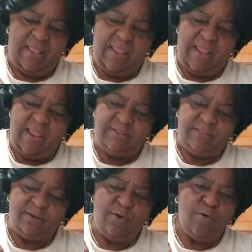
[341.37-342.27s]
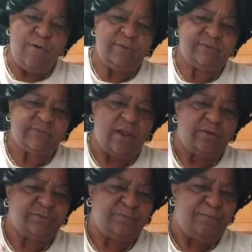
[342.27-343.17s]
And the
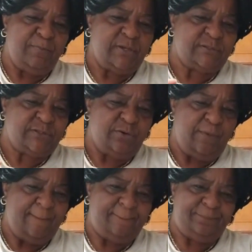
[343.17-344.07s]
cornstarch mixture,